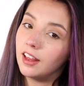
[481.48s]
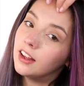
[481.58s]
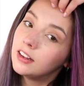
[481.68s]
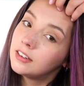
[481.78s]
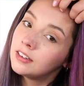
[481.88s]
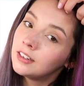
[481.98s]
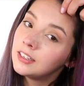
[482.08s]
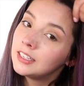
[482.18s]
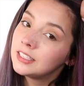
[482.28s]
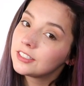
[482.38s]
it
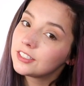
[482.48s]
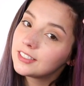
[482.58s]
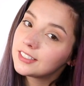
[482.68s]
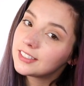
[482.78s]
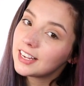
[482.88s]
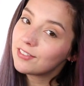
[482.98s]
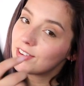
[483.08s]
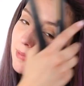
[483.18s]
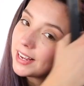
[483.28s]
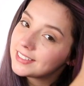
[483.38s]
just to see if
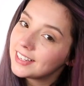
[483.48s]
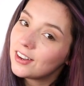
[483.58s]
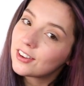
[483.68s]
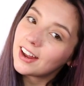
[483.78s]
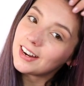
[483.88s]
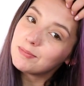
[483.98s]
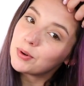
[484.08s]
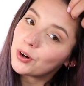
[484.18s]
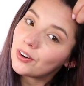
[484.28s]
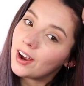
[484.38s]
it makes it look any
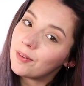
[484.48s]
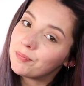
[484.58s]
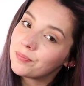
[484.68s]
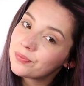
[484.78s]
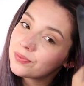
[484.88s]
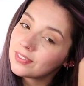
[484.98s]
more